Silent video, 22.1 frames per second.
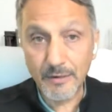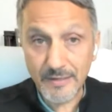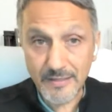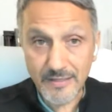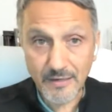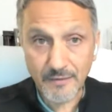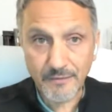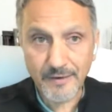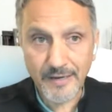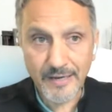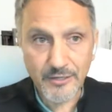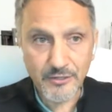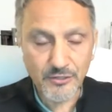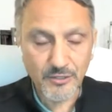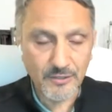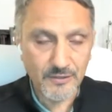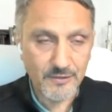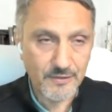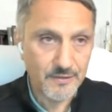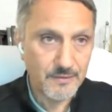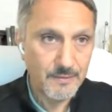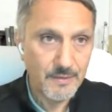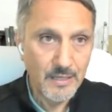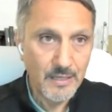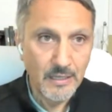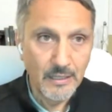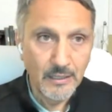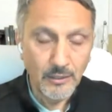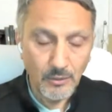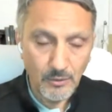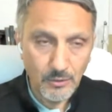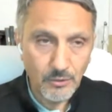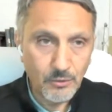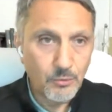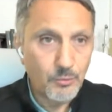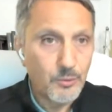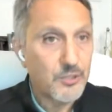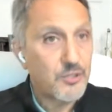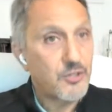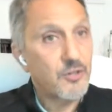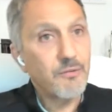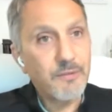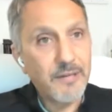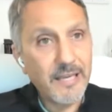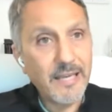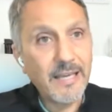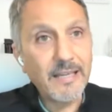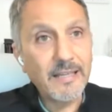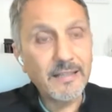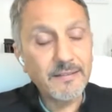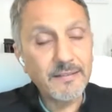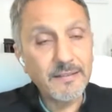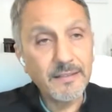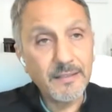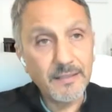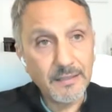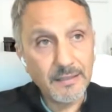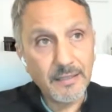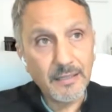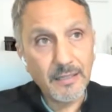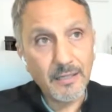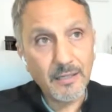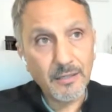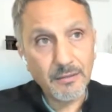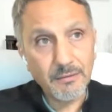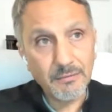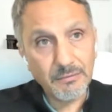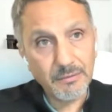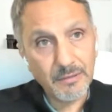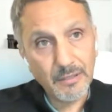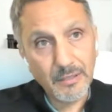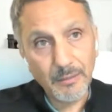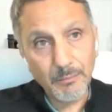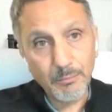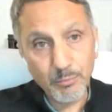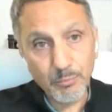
the reservations, which in reality are